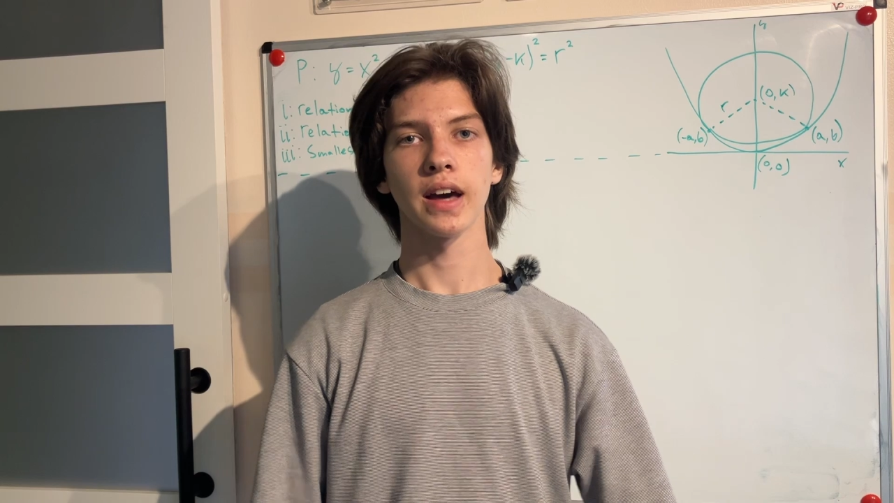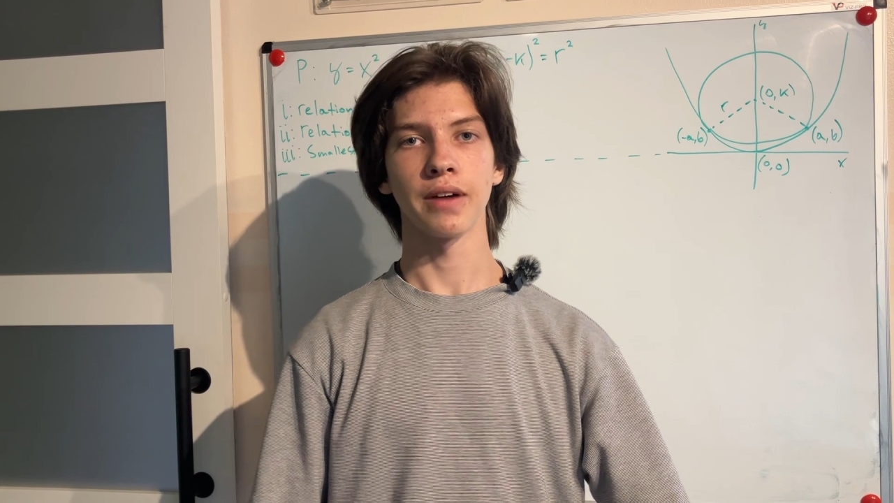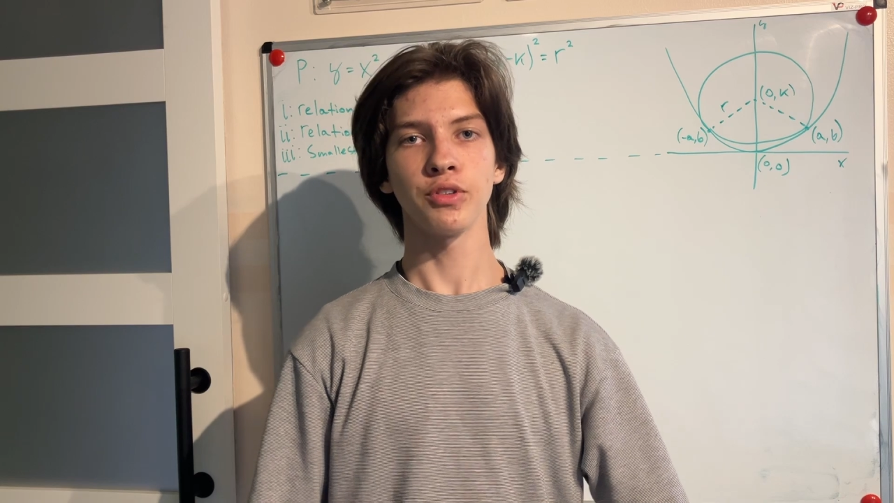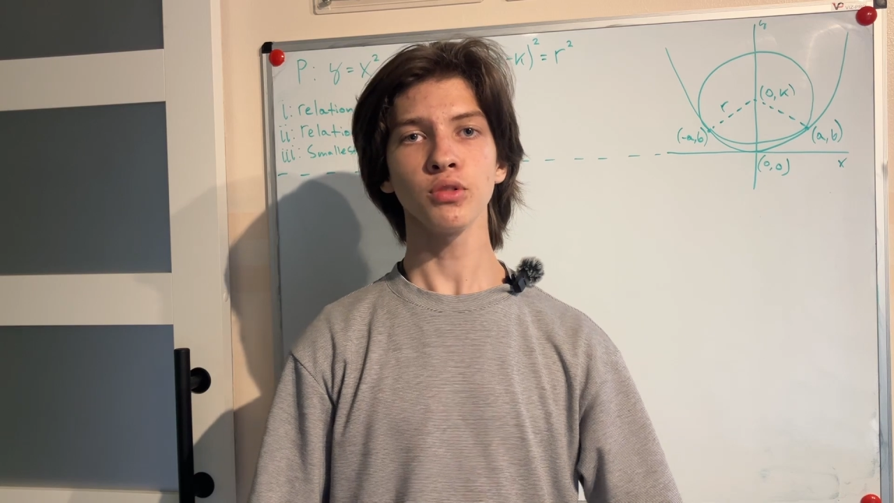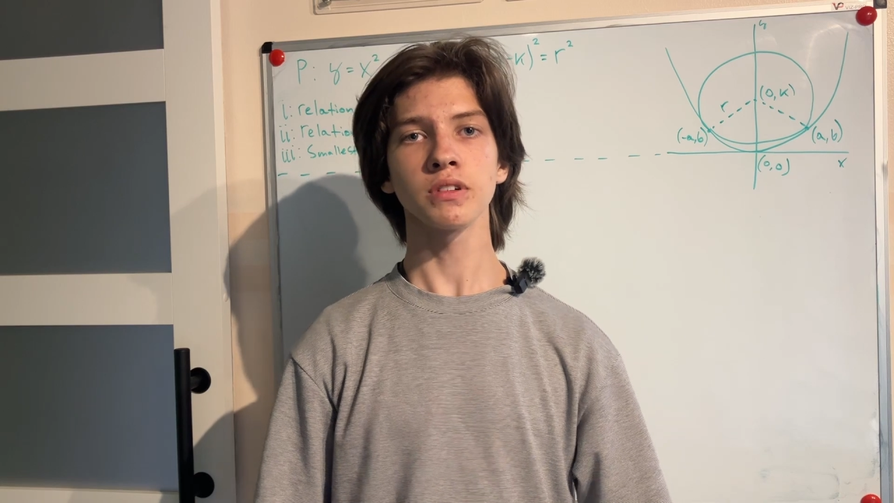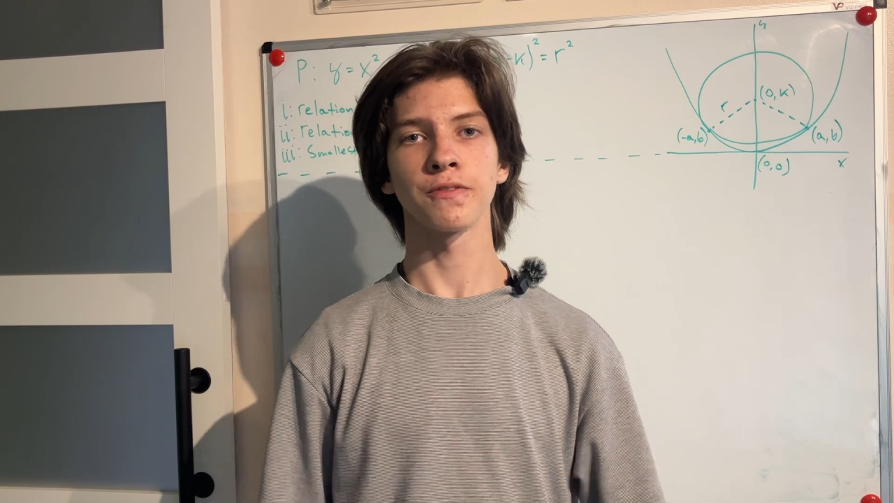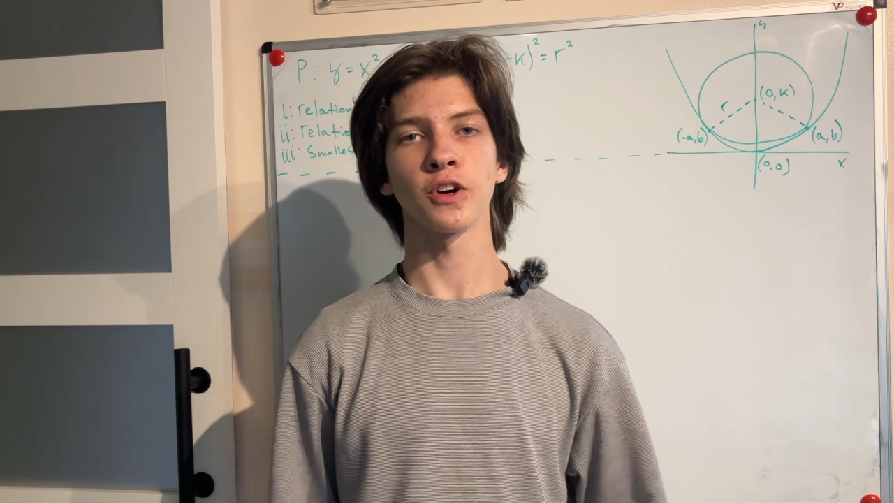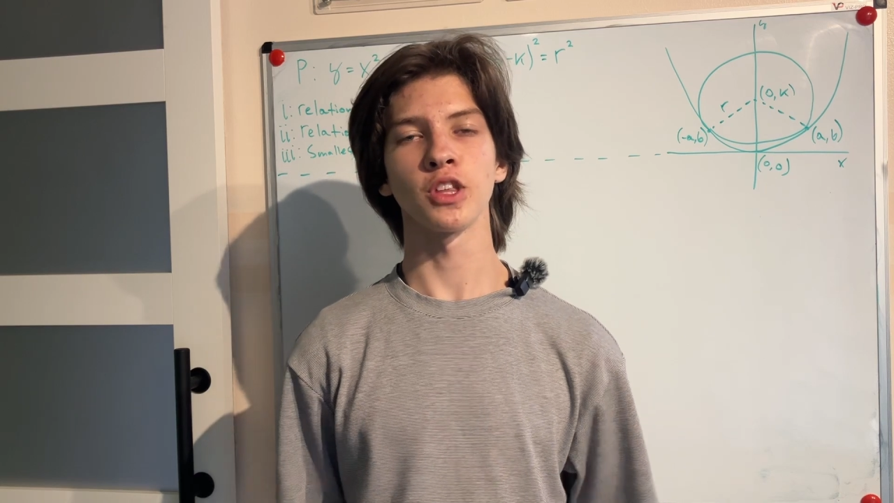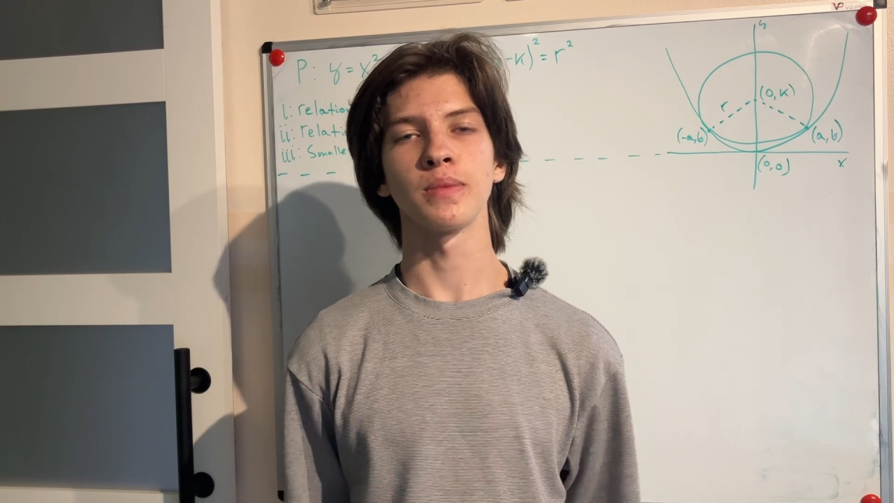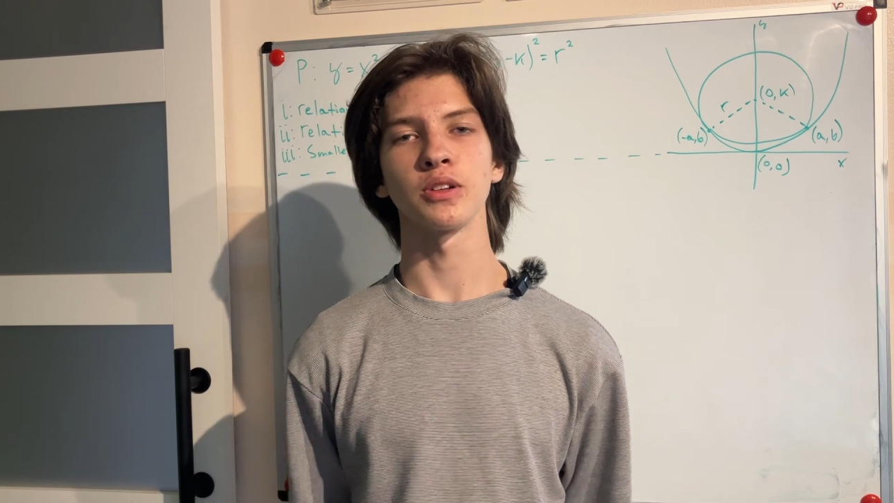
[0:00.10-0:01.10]
Have you ever
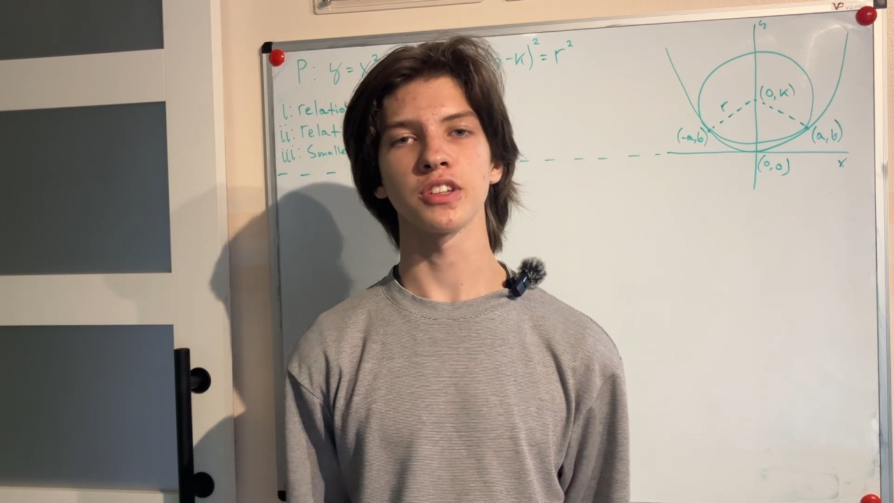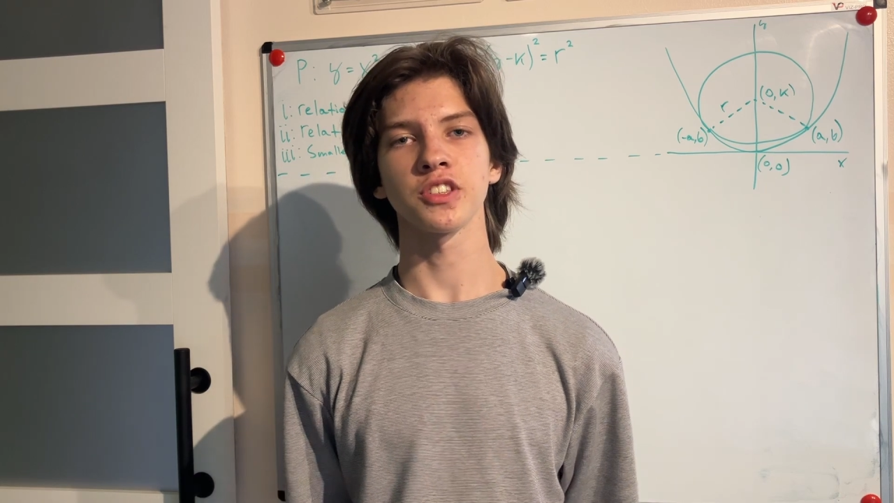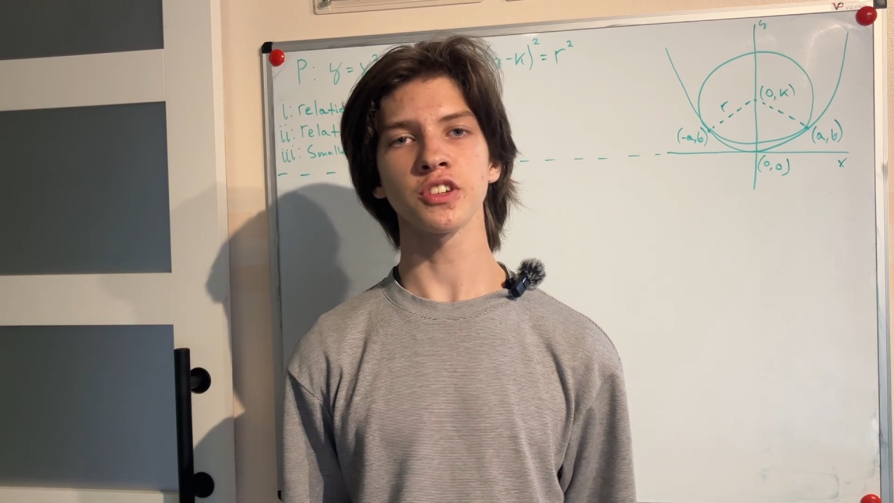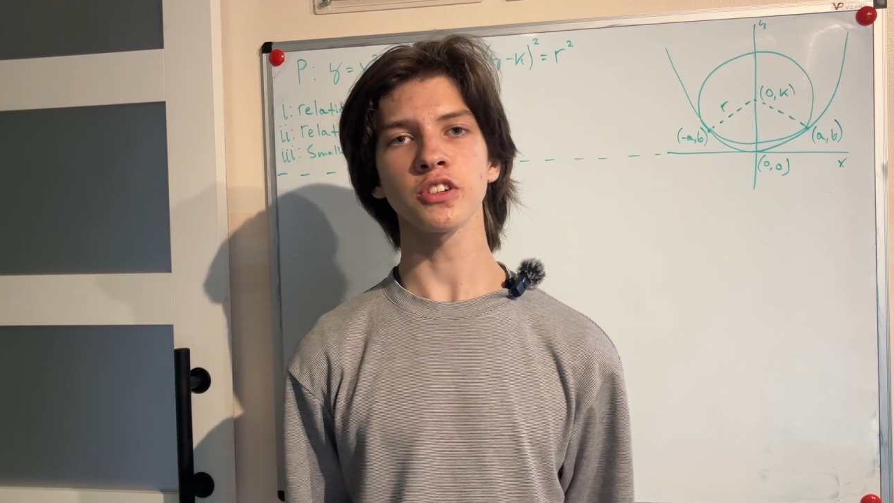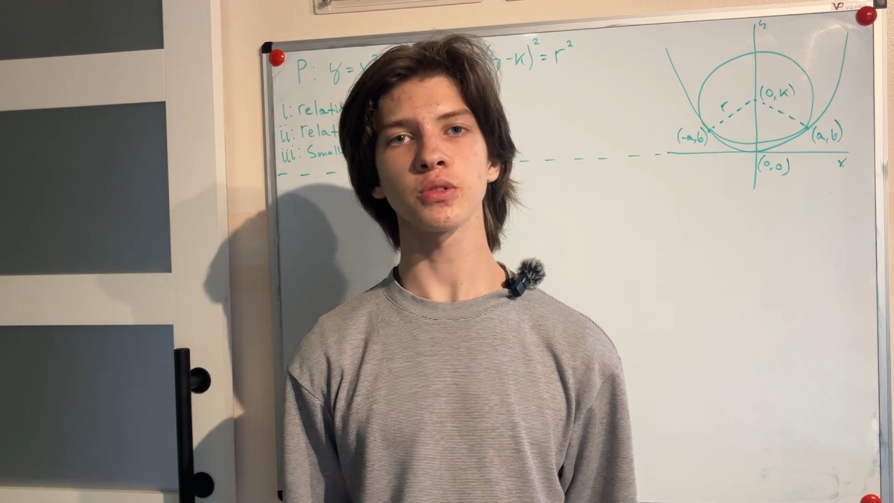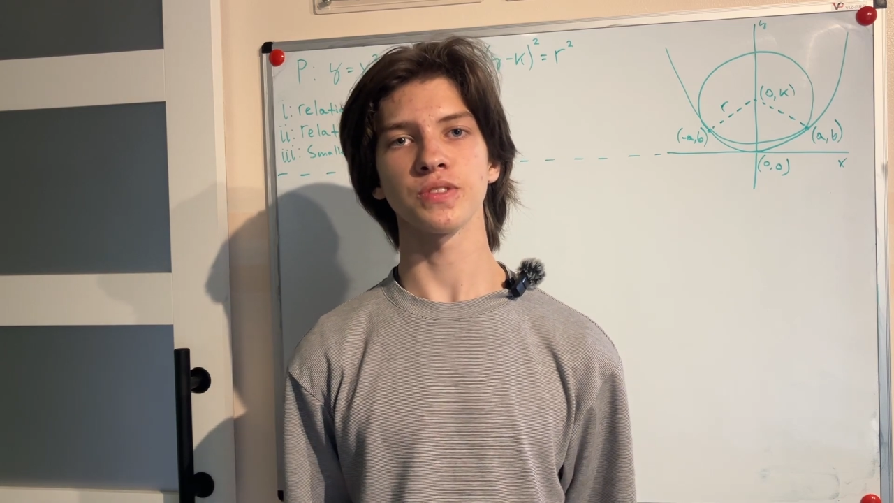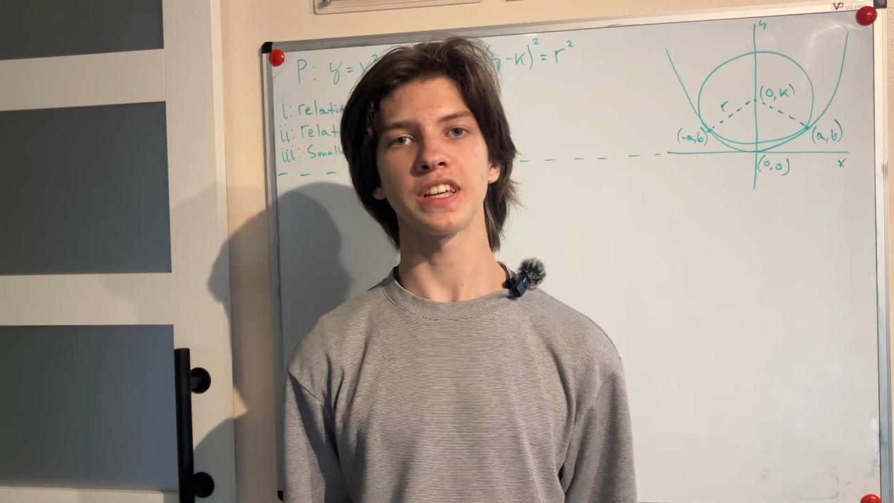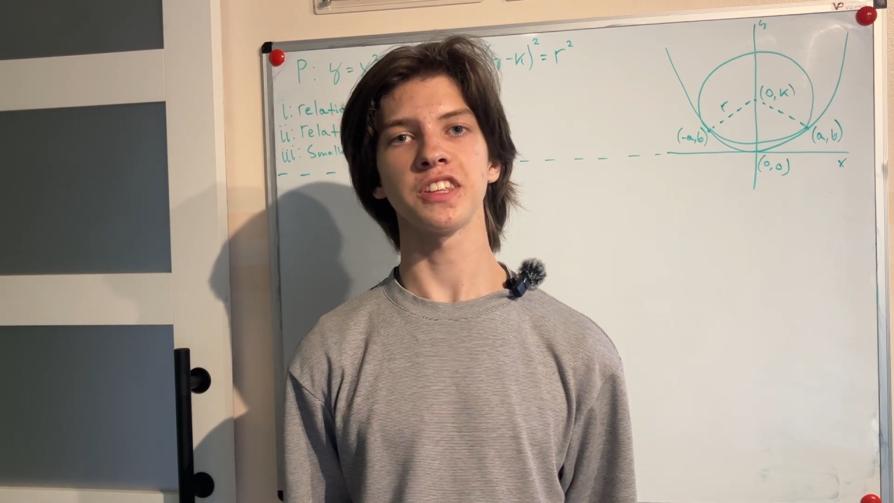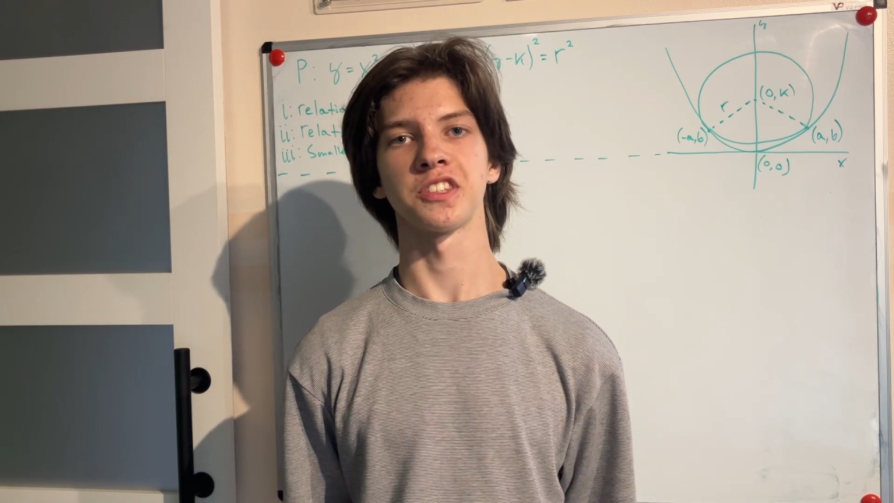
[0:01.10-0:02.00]
thought about a circle that